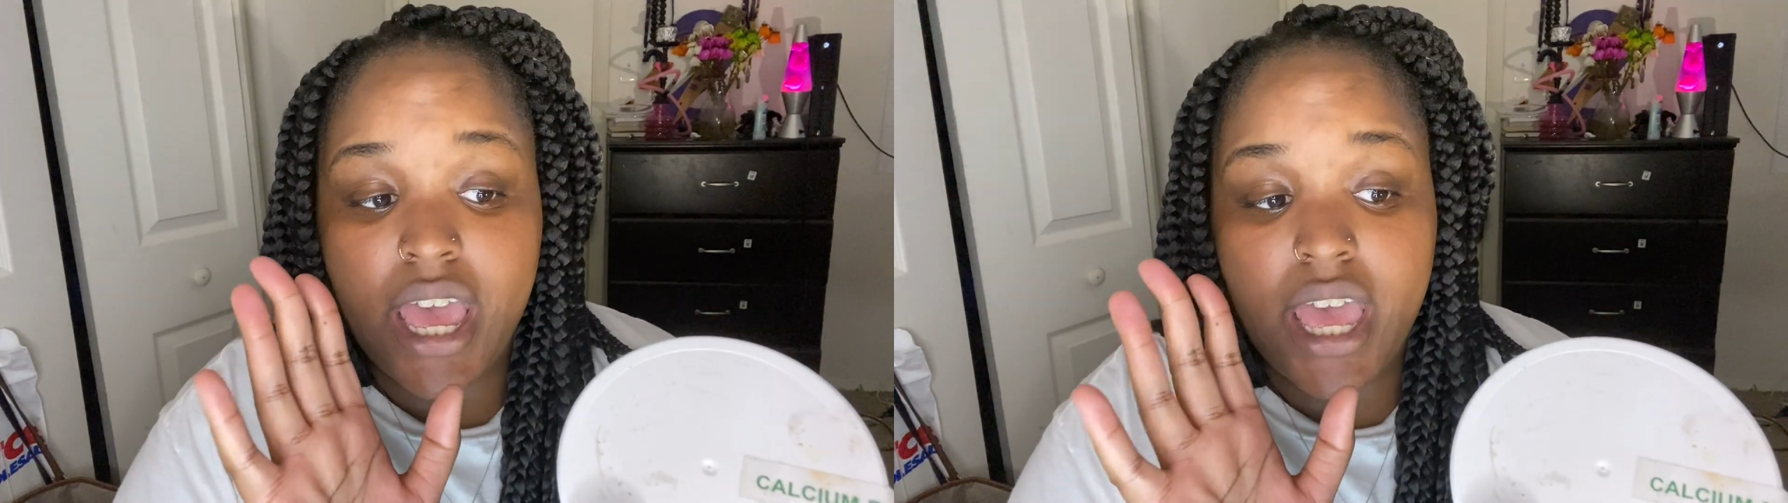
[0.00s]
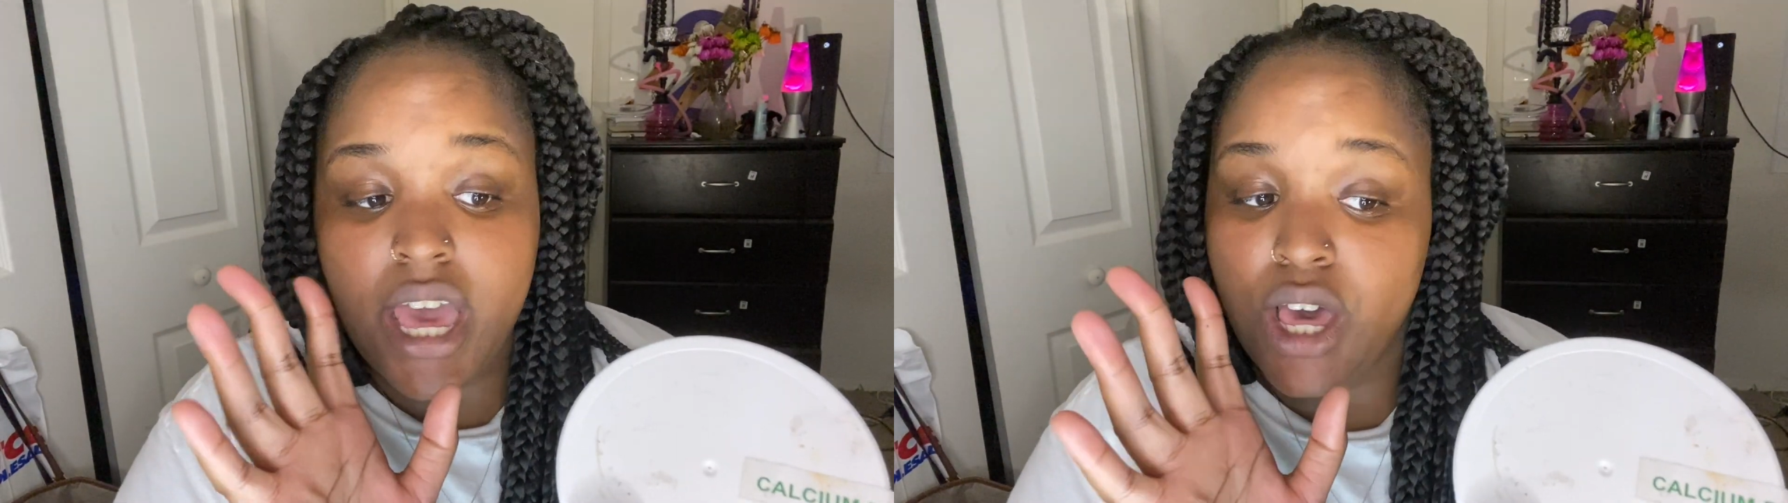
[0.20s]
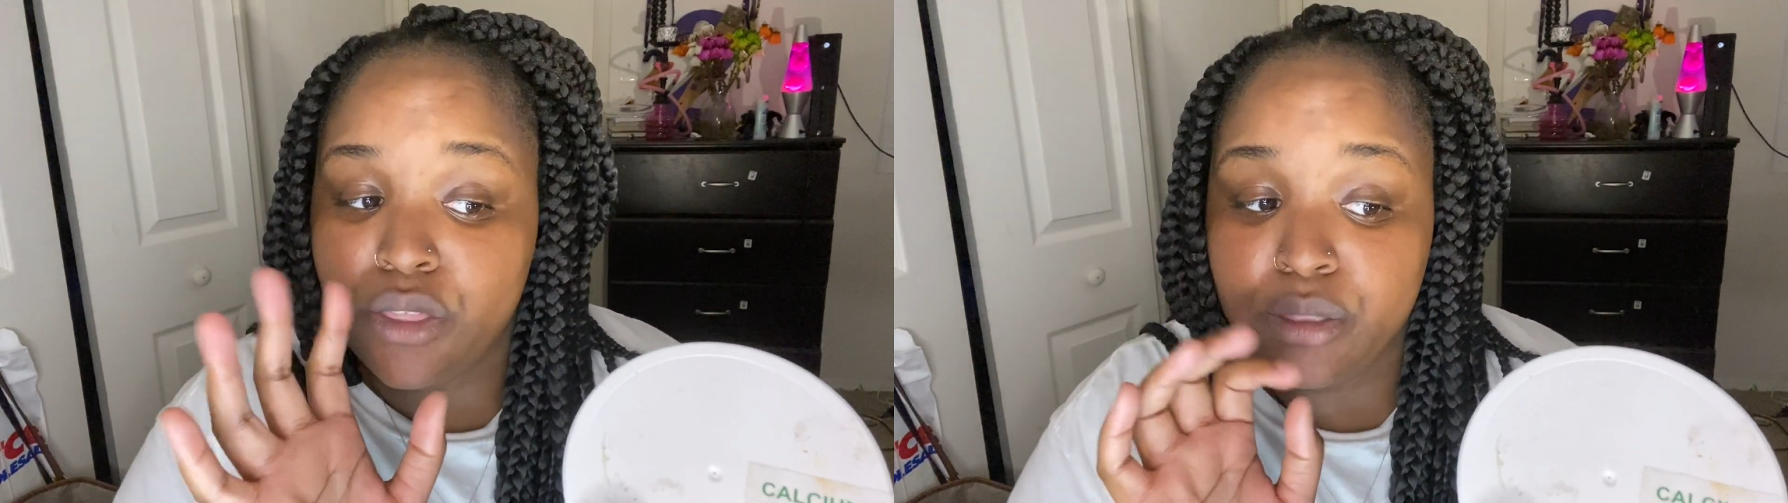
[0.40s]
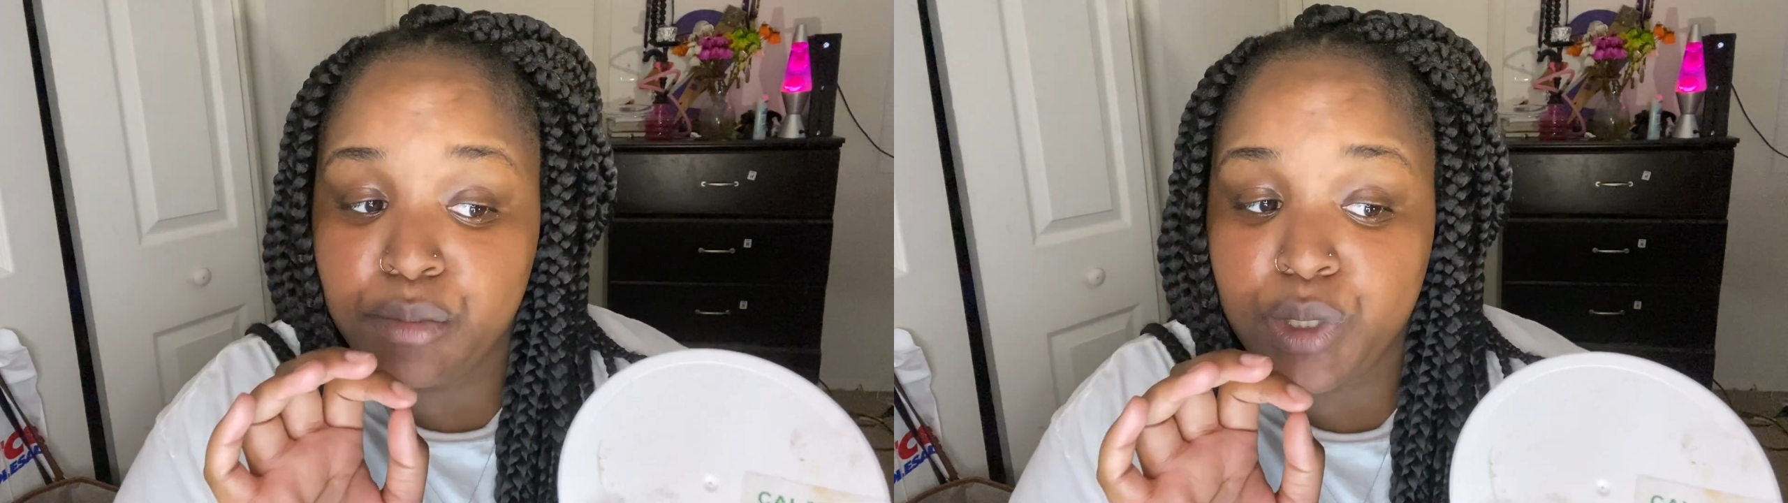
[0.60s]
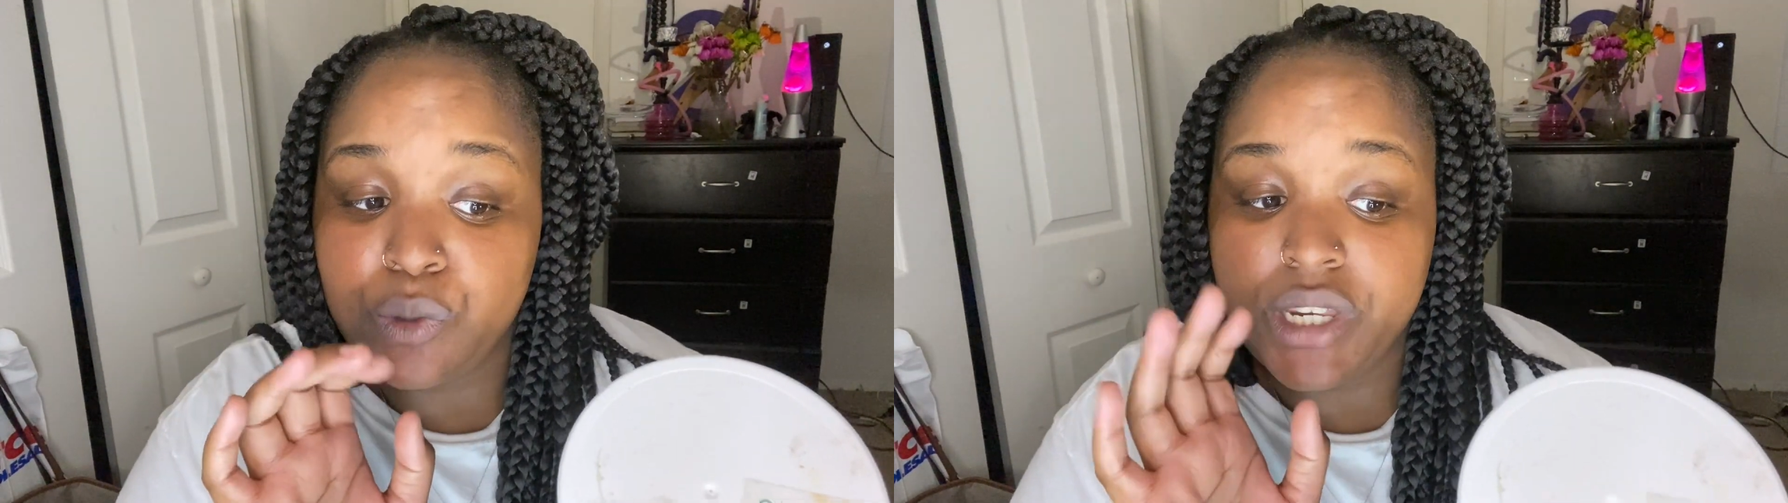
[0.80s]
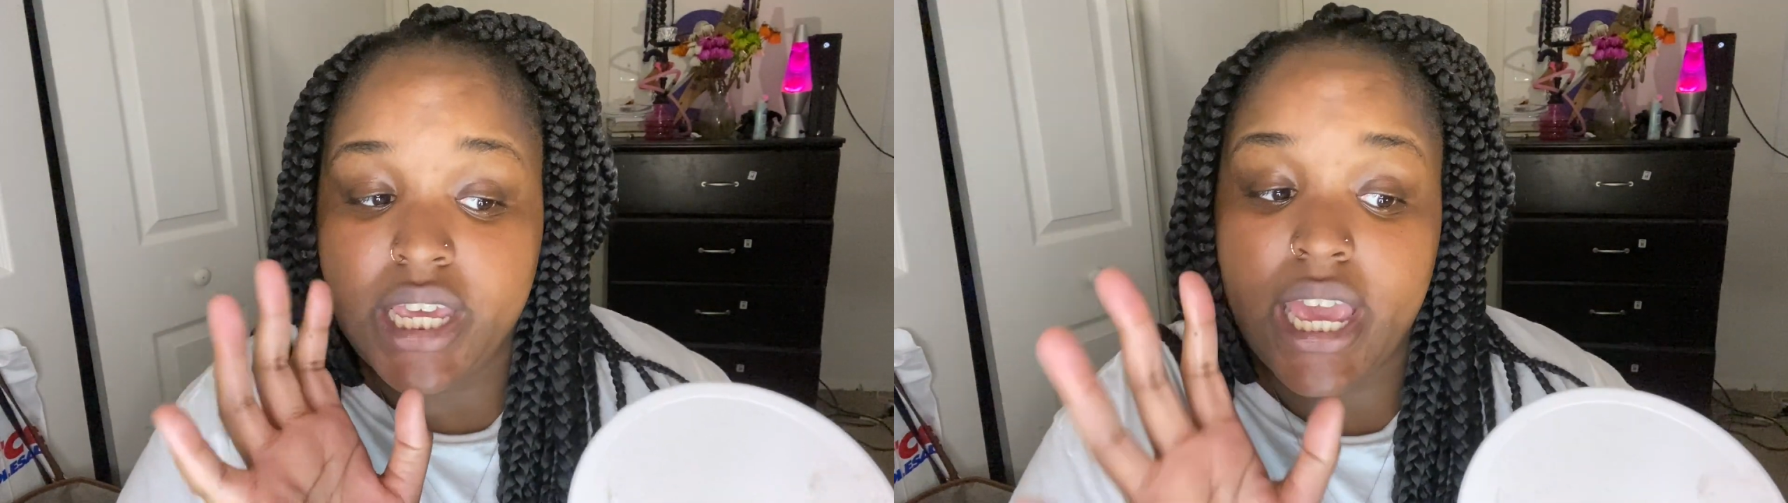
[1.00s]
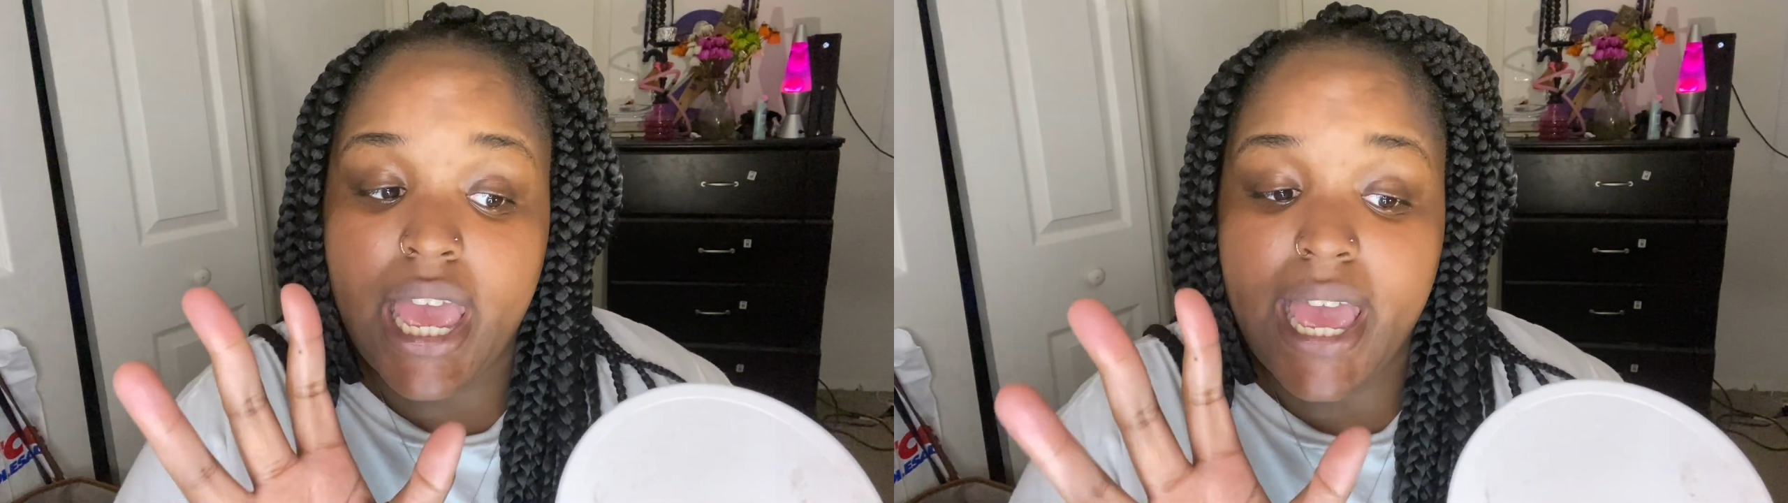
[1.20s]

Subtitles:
Health and Beauty